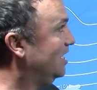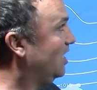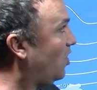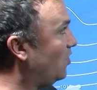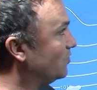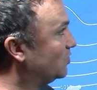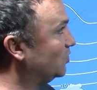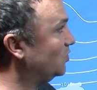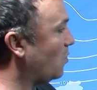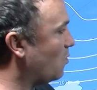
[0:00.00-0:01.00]
On
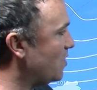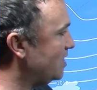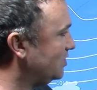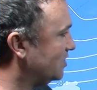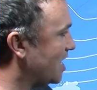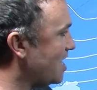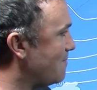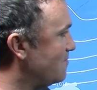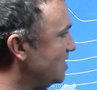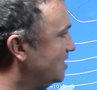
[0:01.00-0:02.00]
to Wednesday,
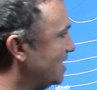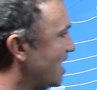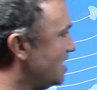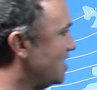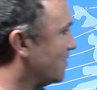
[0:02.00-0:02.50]
midday. Now the